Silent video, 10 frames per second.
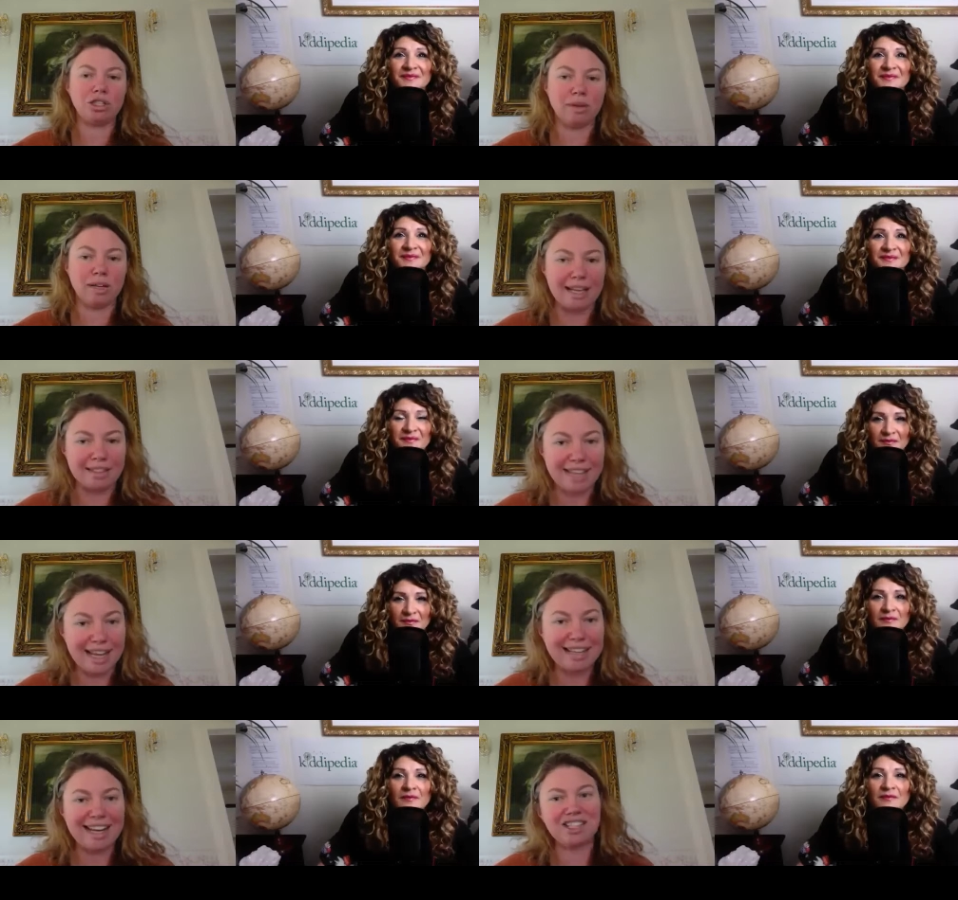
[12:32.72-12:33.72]
Speaker 1: do it as
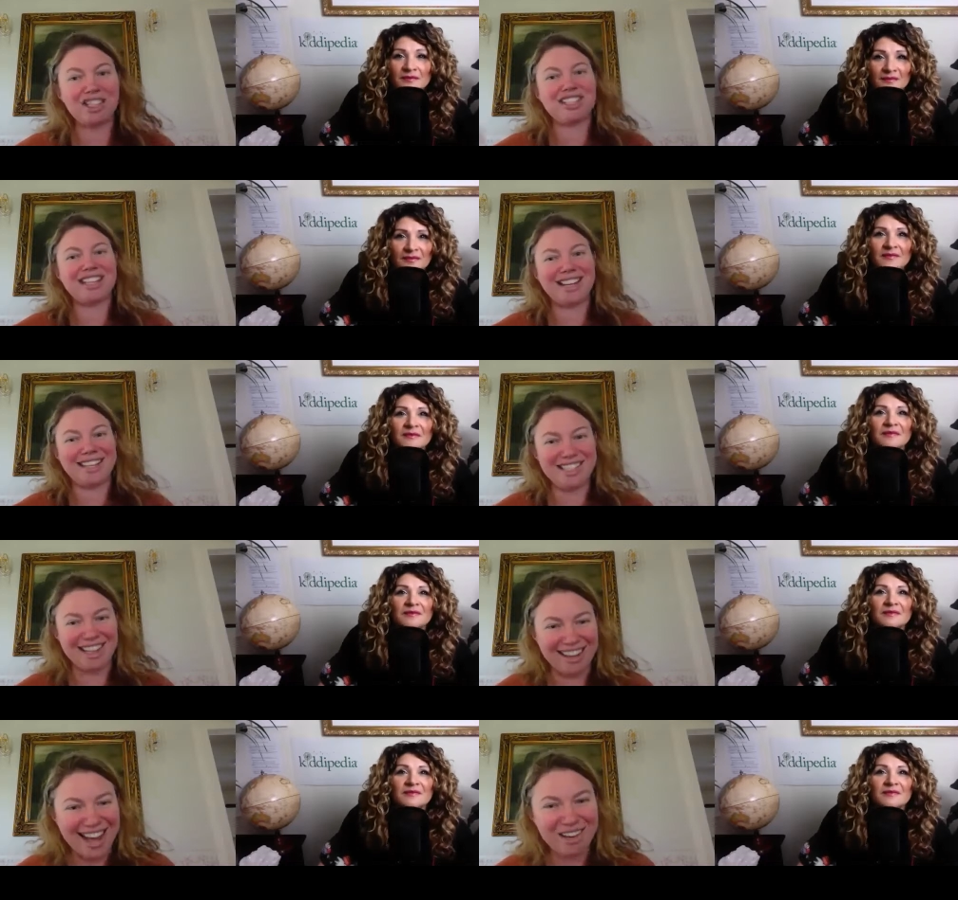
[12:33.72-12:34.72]
teenagers and as
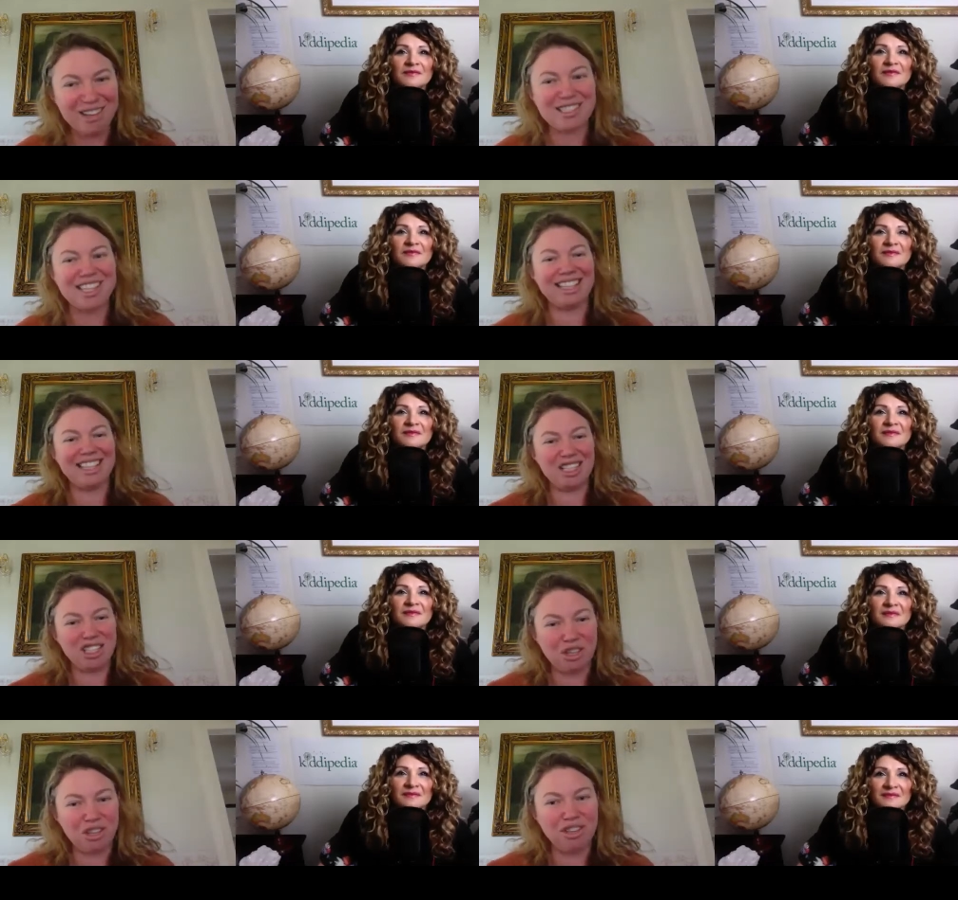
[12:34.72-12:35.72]
young adults and
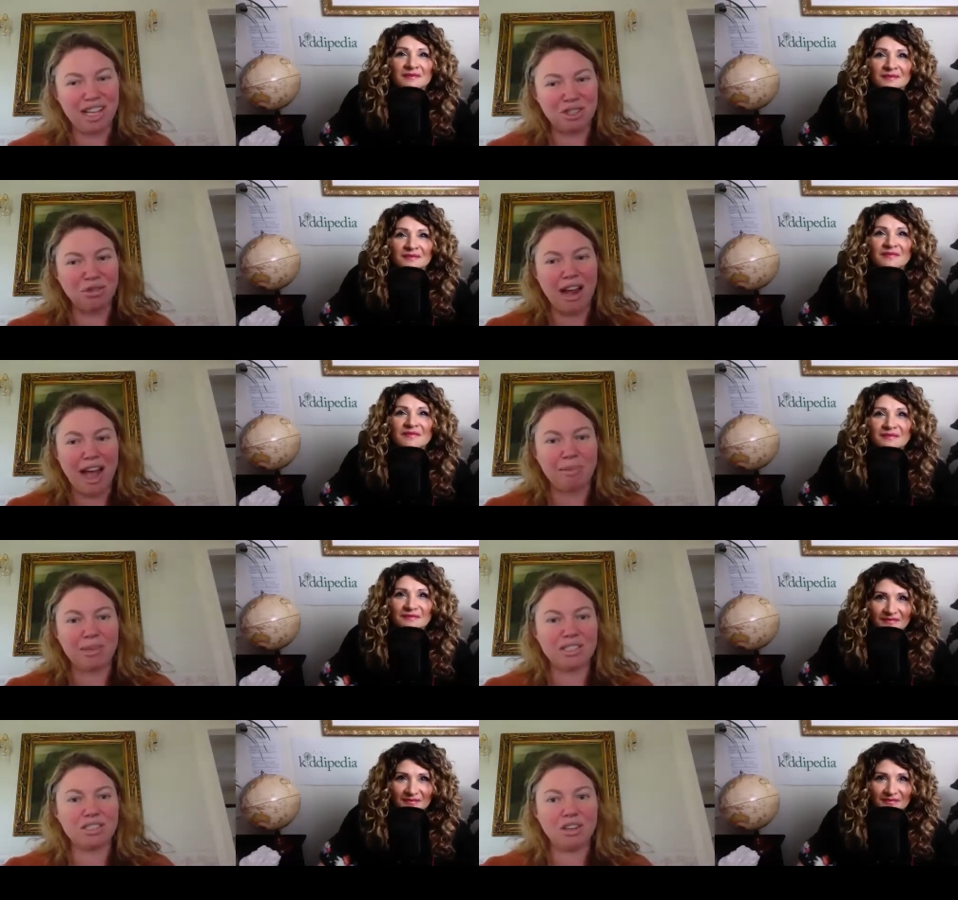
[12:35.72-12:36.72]
continue these good
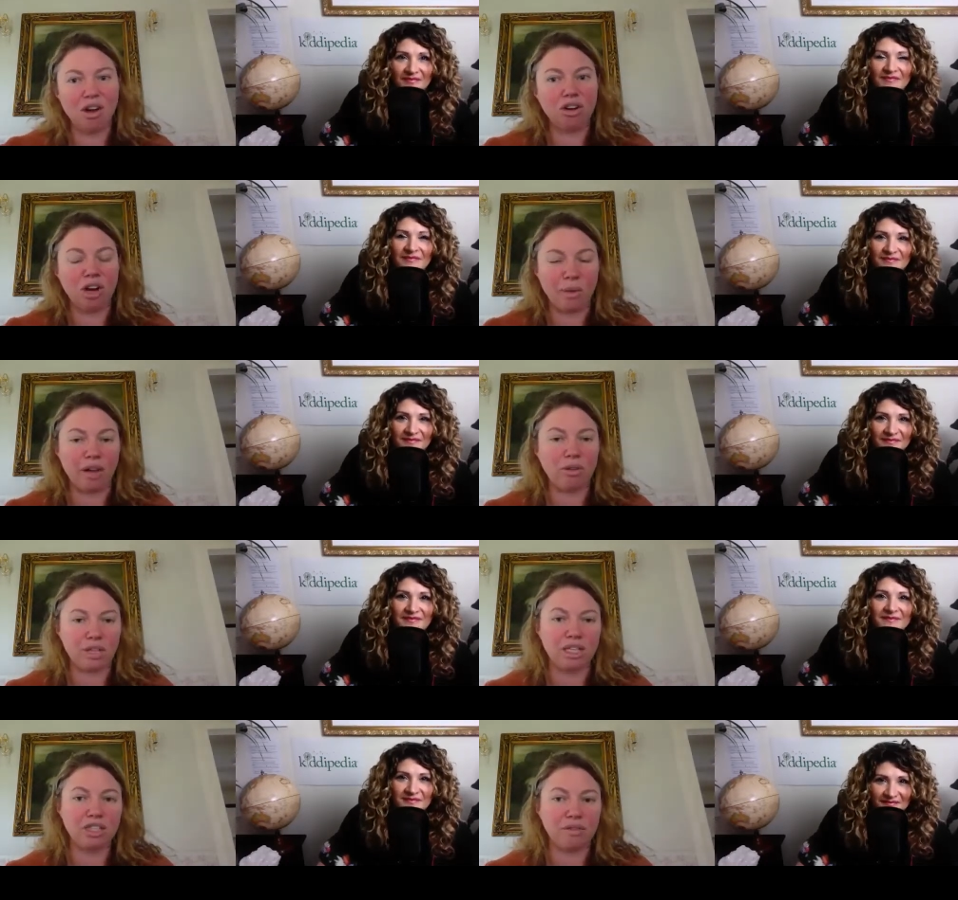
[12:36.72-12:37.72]
habits going on
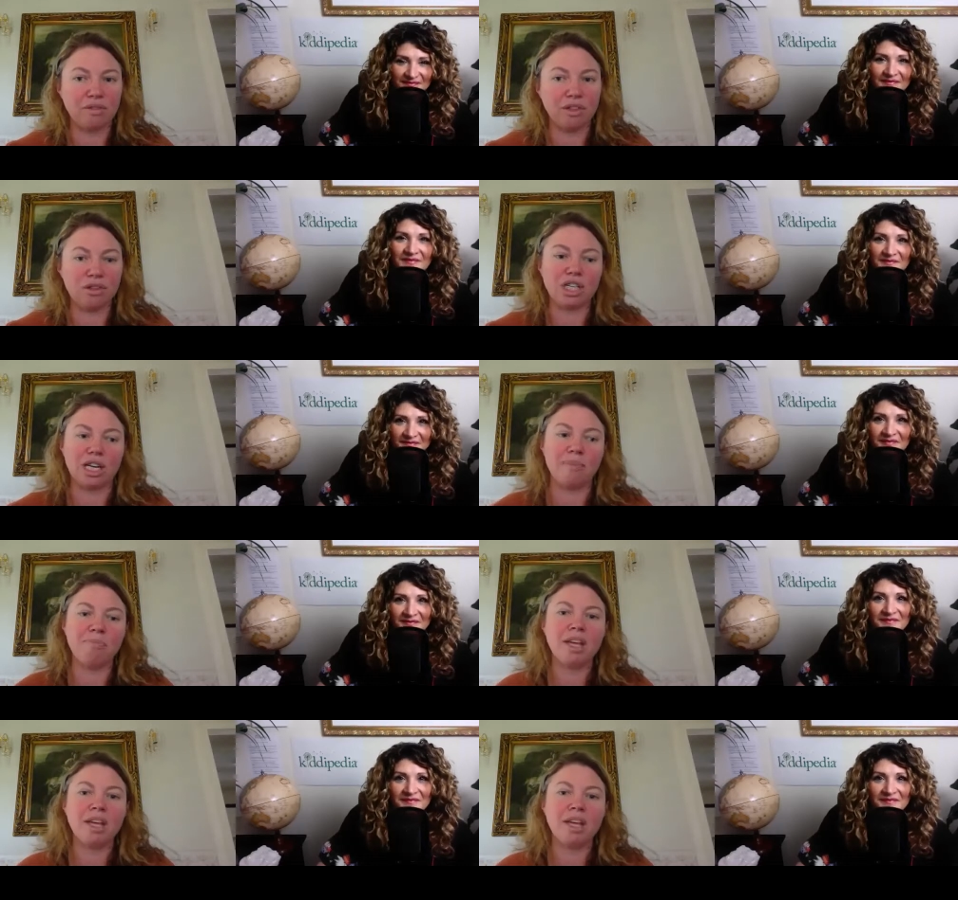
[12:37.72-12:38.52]
into the future.